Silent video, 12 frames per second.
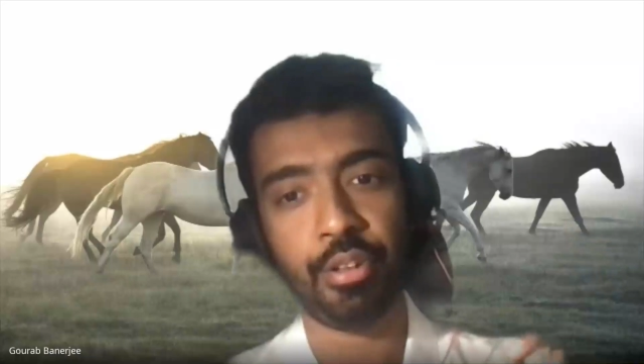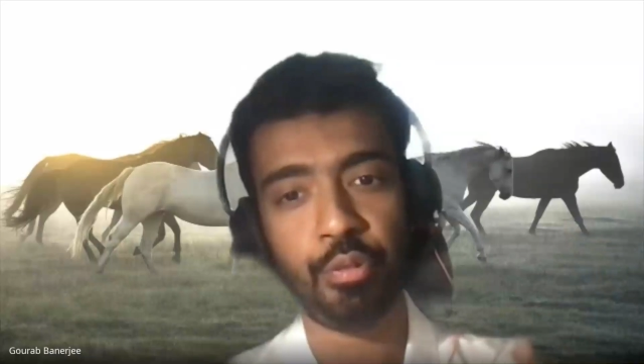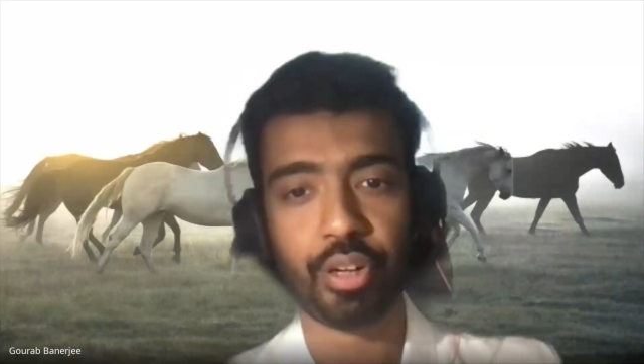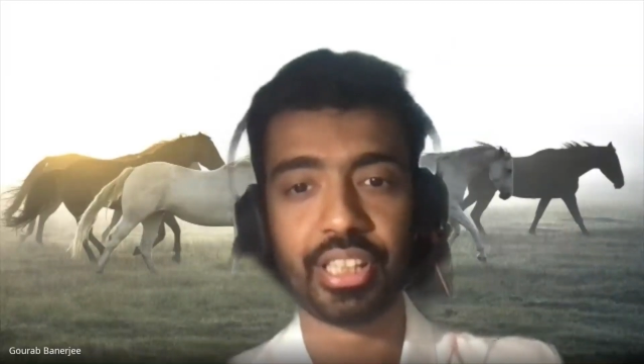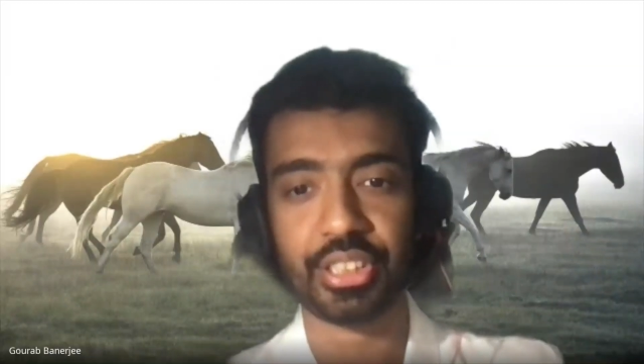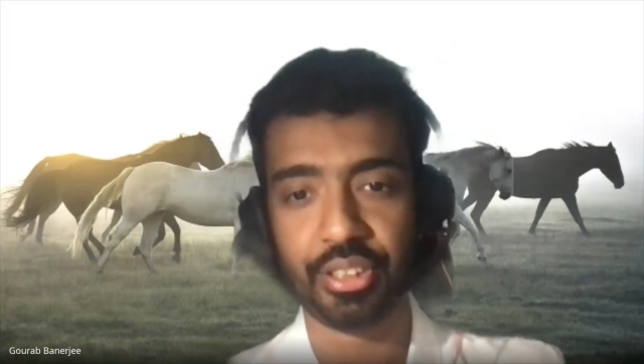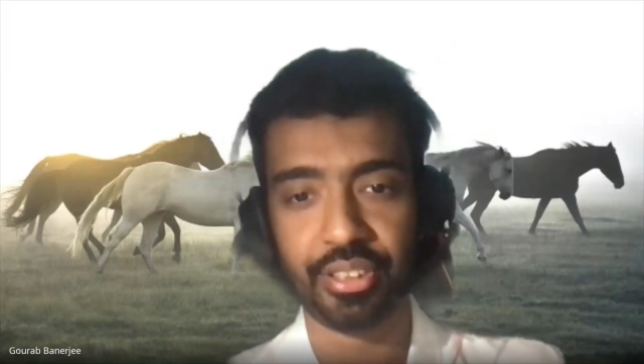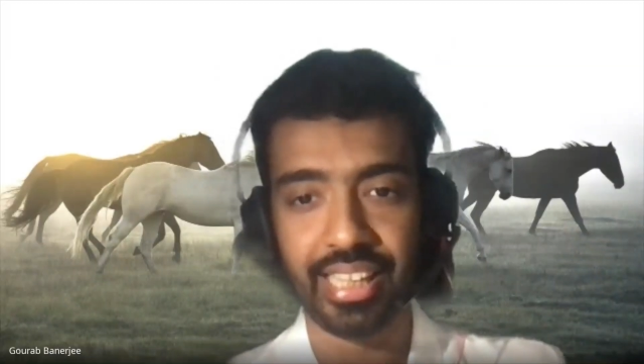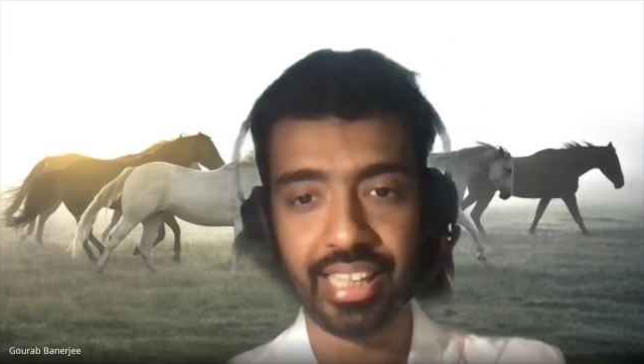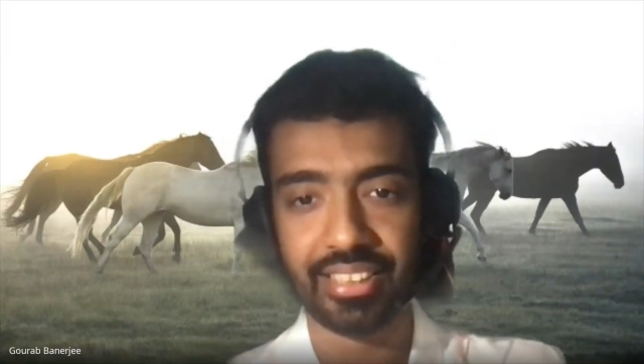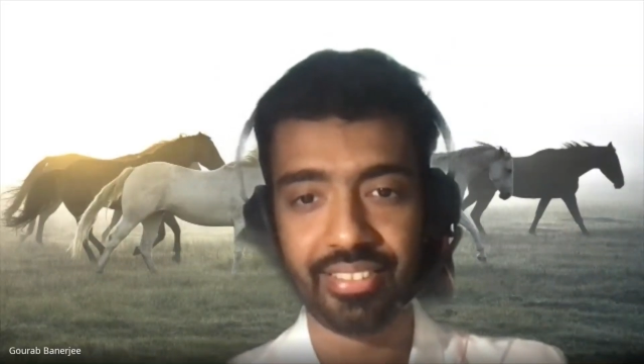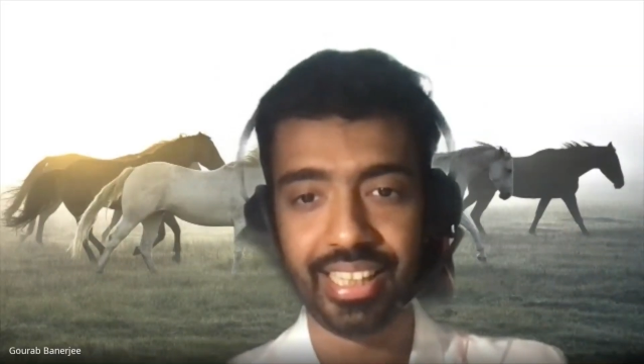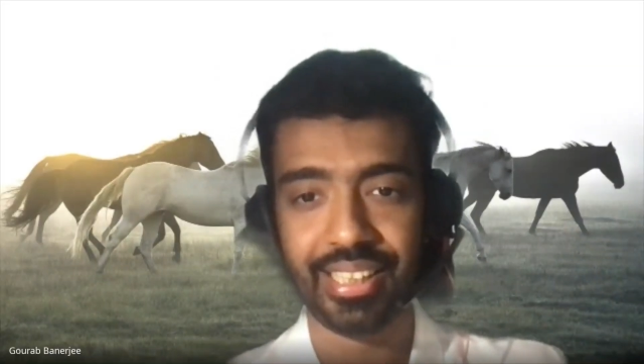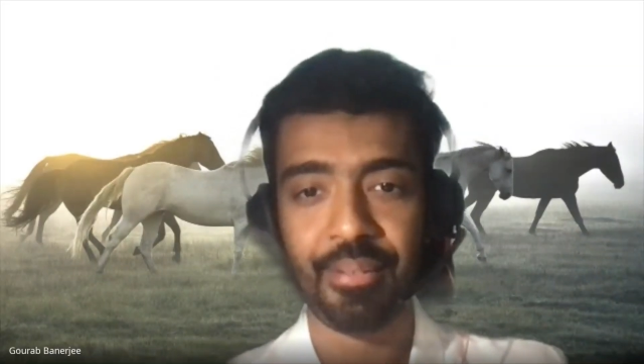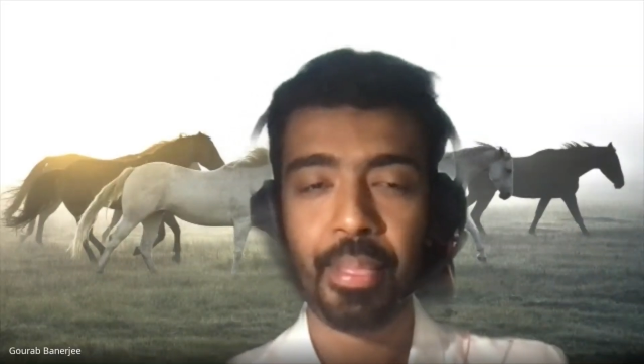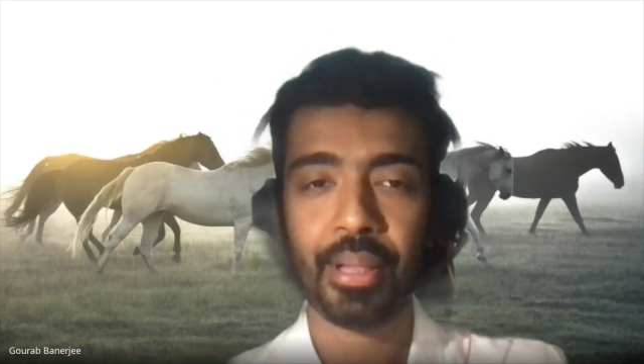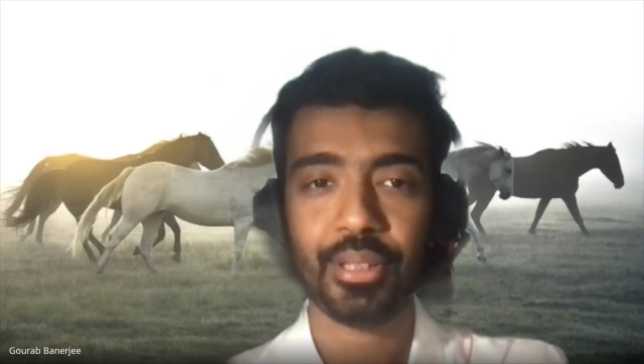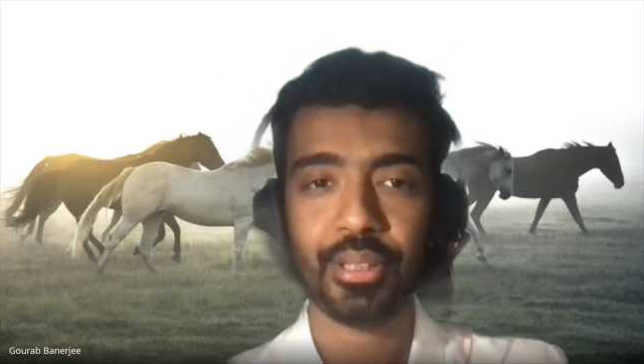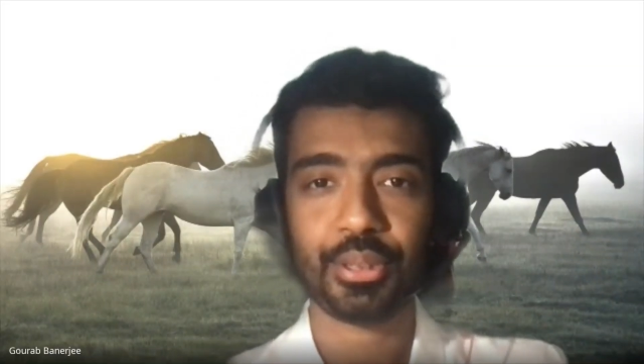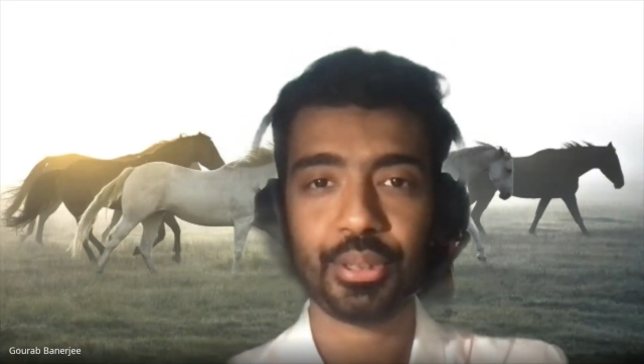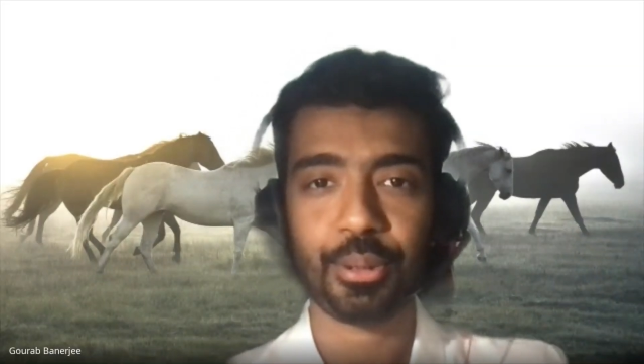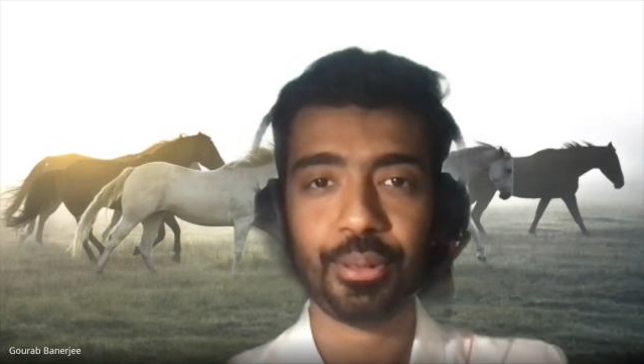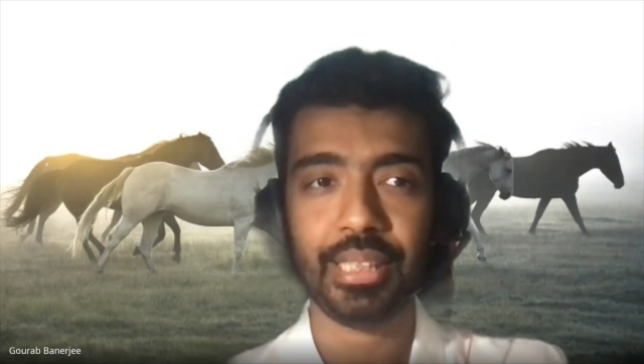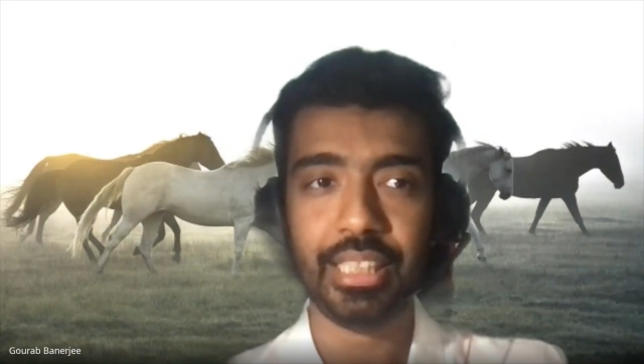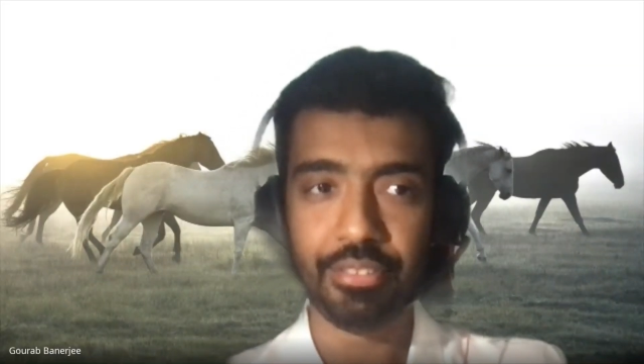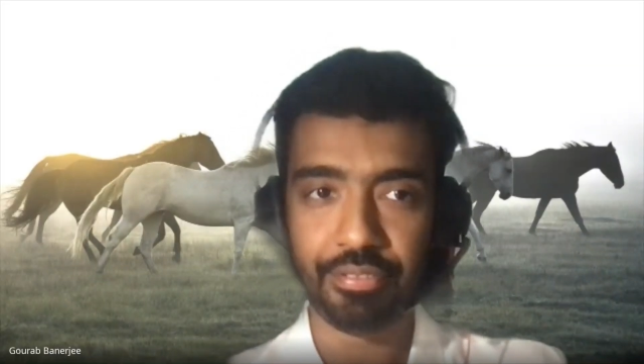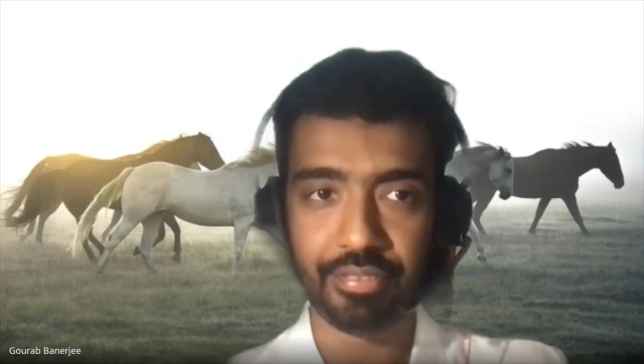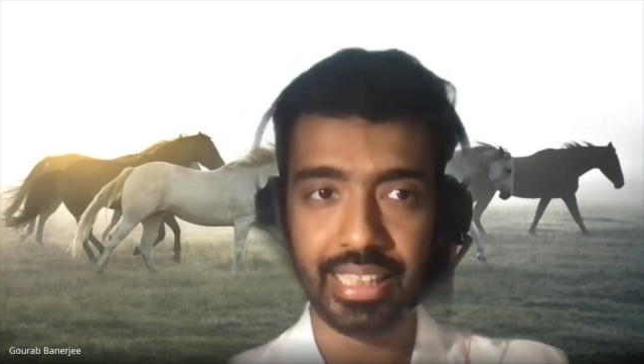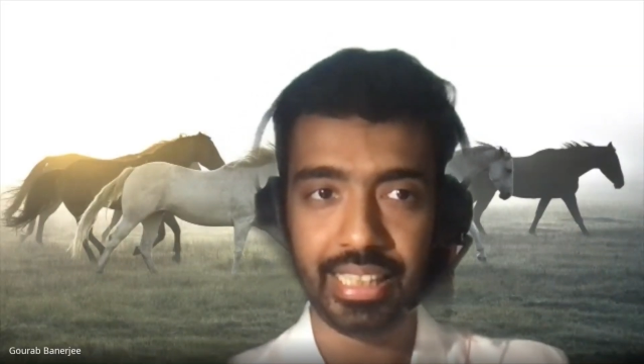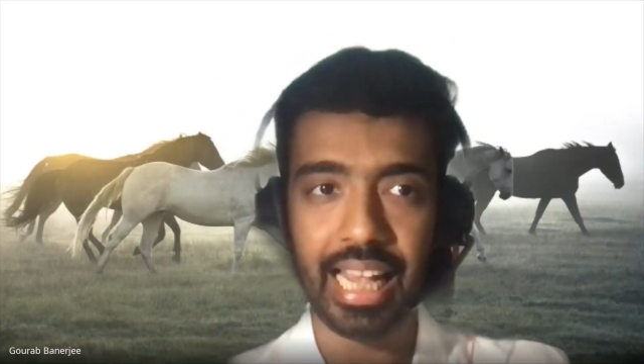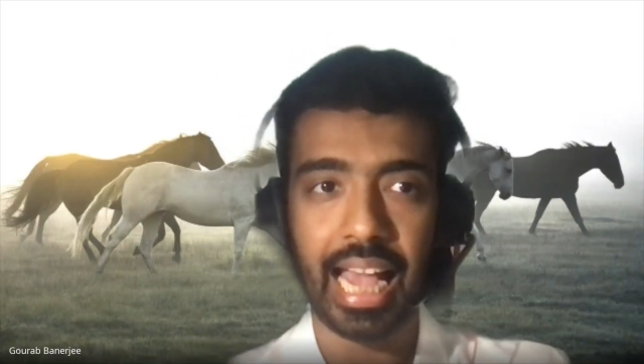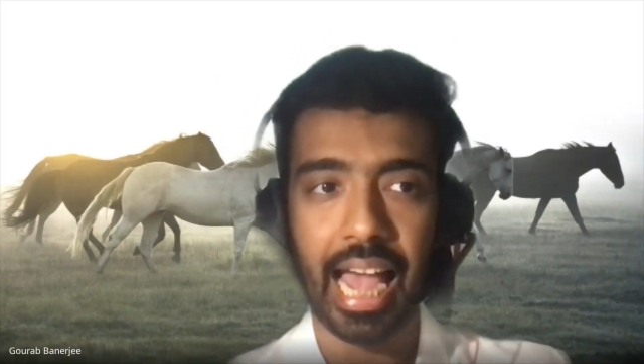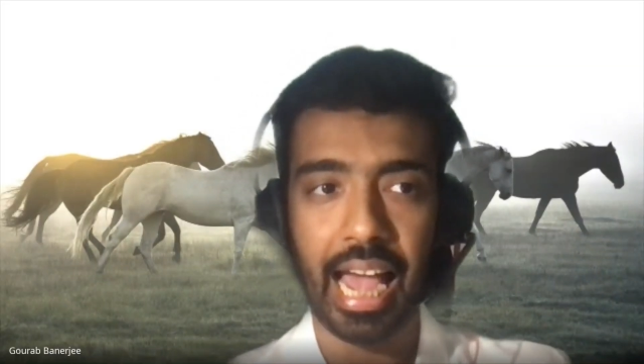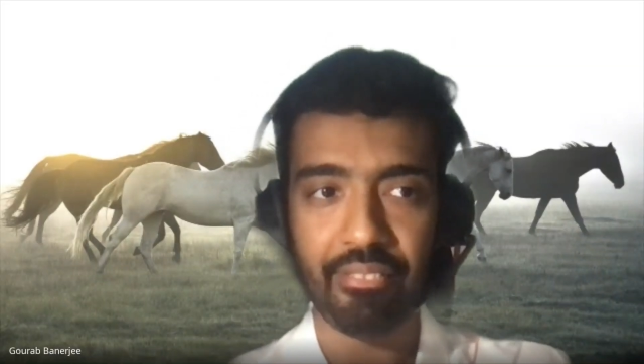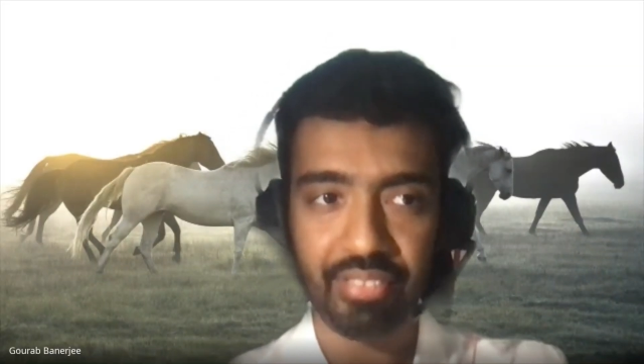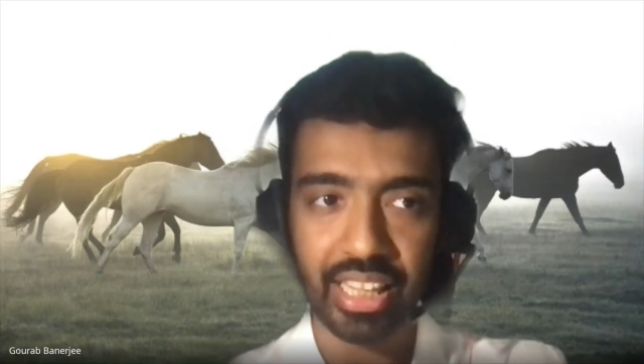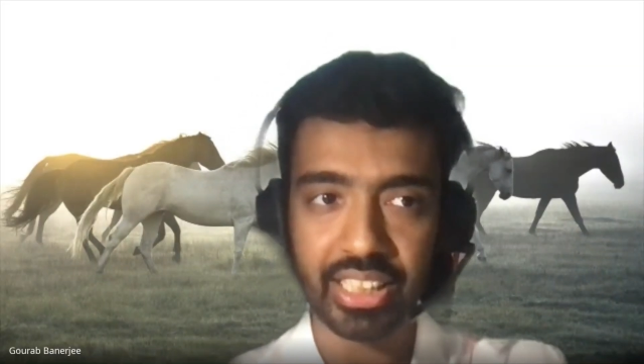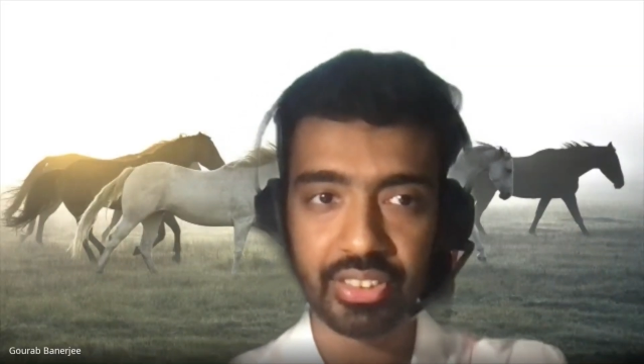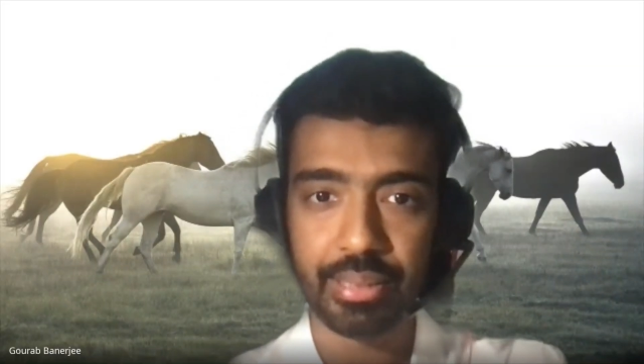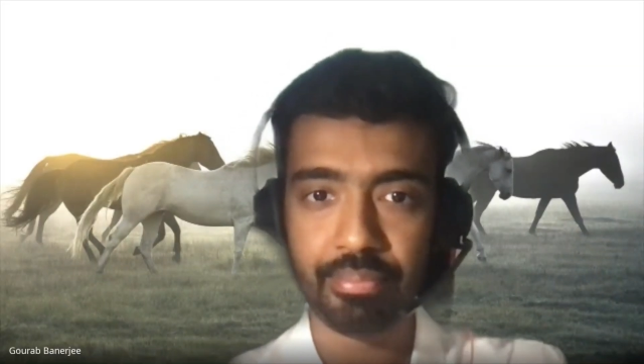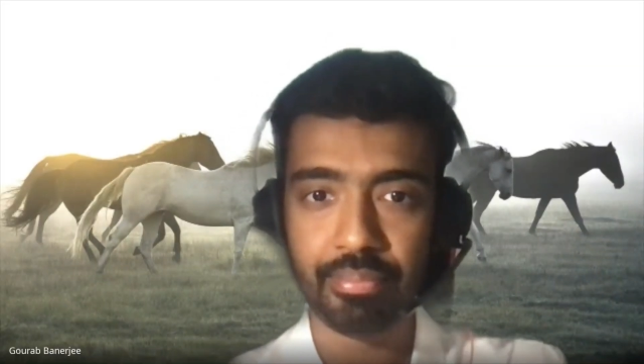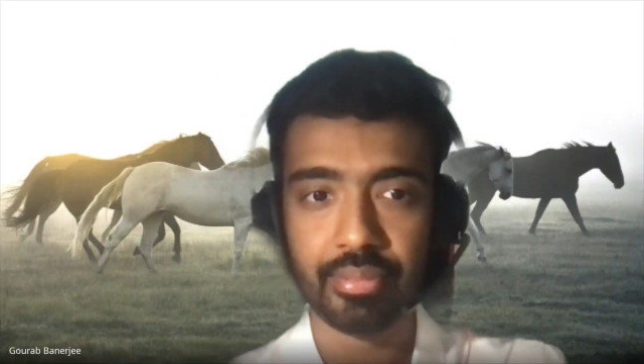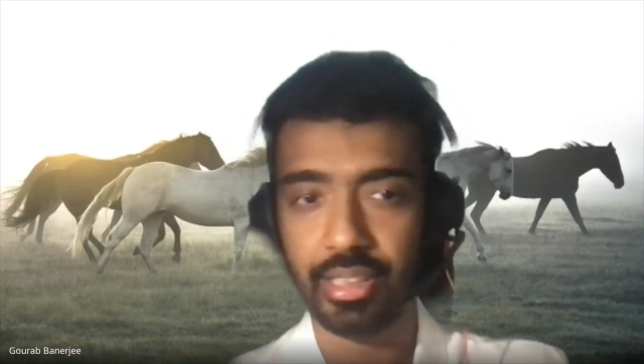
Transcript: focus on that, right? So if they have that dream,